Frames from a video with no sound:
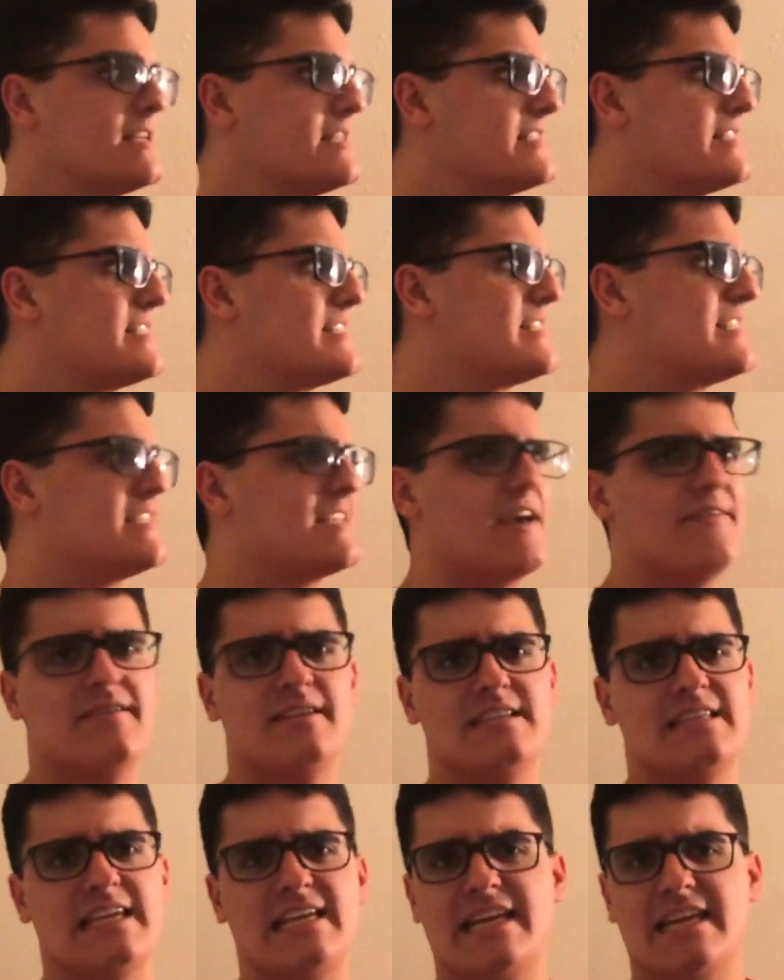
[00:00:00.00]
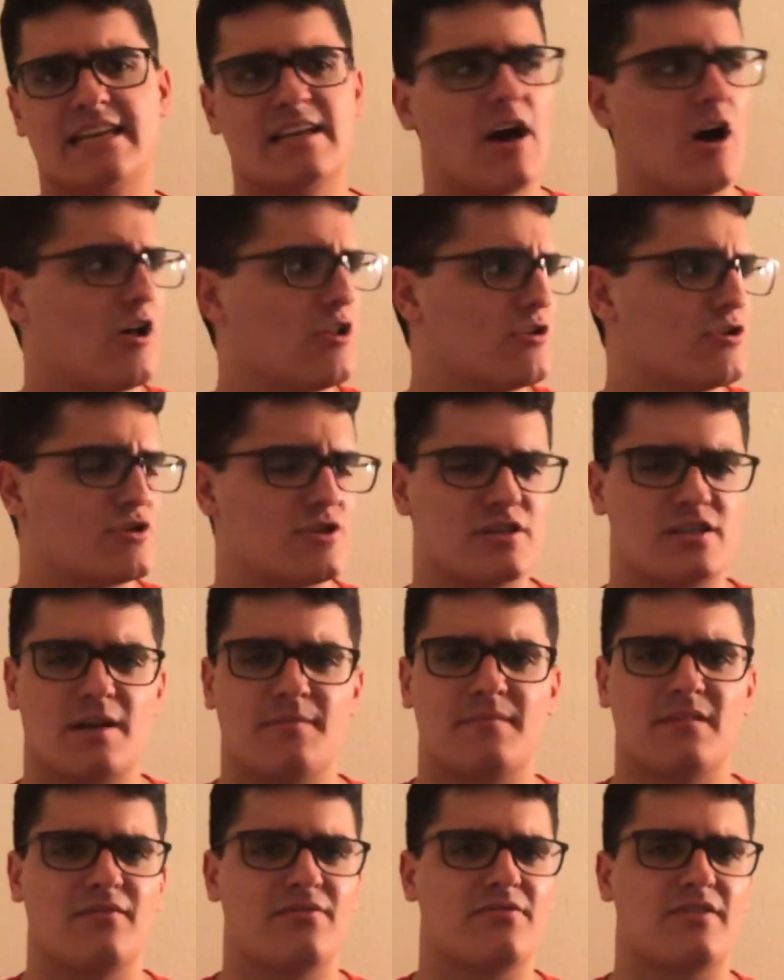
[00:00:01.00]
$17 or
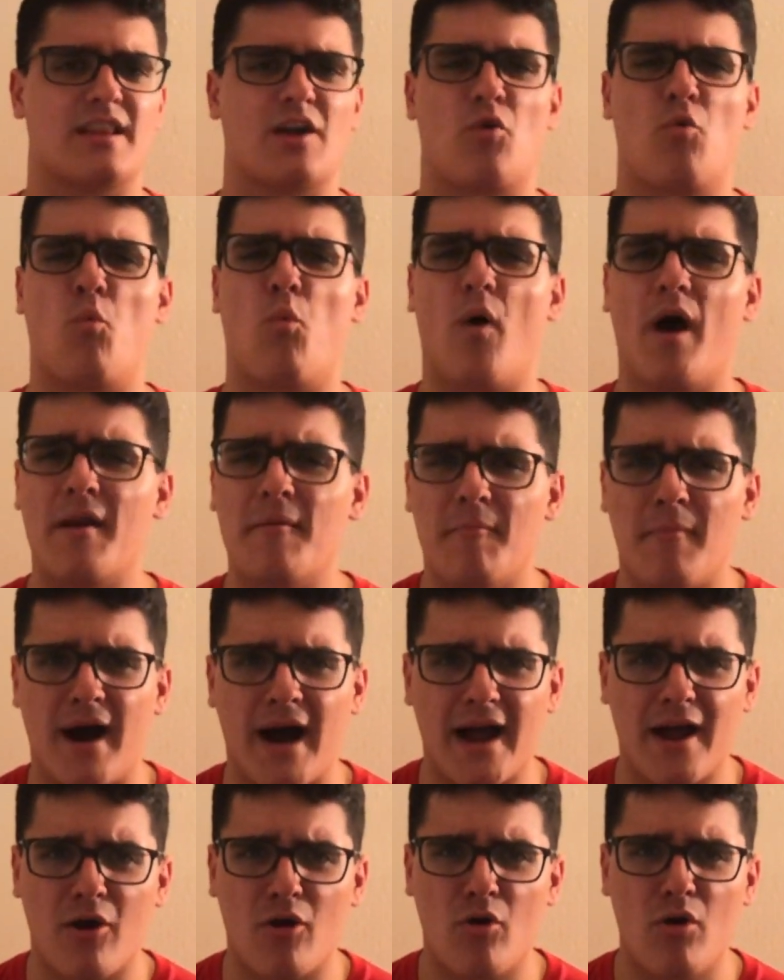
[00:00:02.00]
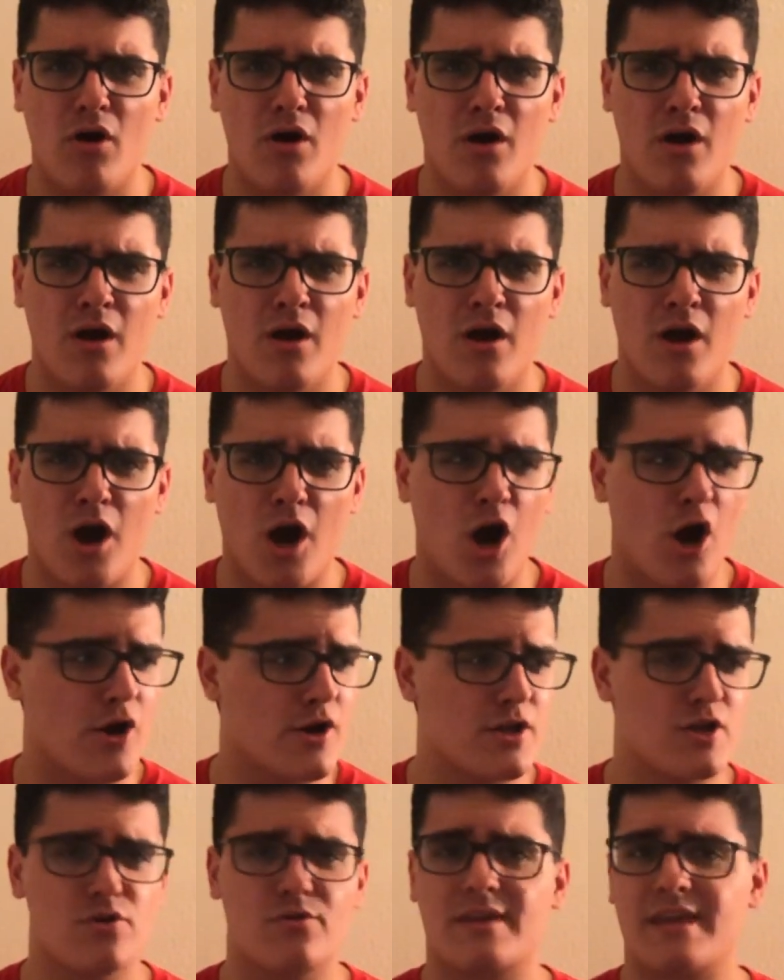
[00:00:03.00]
something for 1 mile. Are
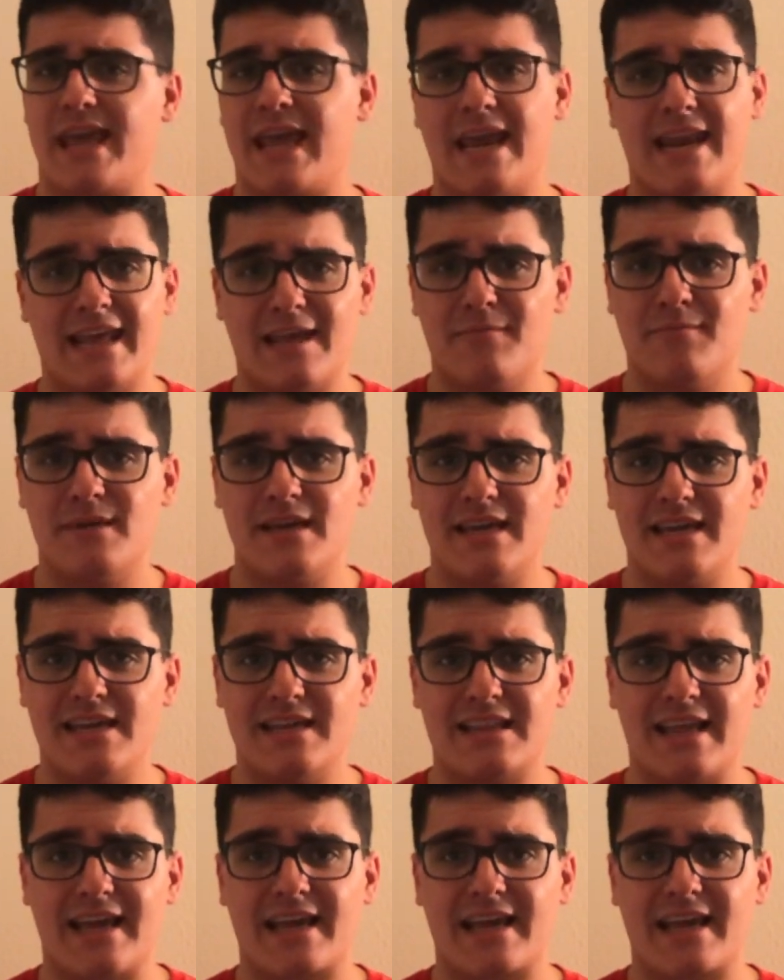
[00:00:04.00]
you kidding me?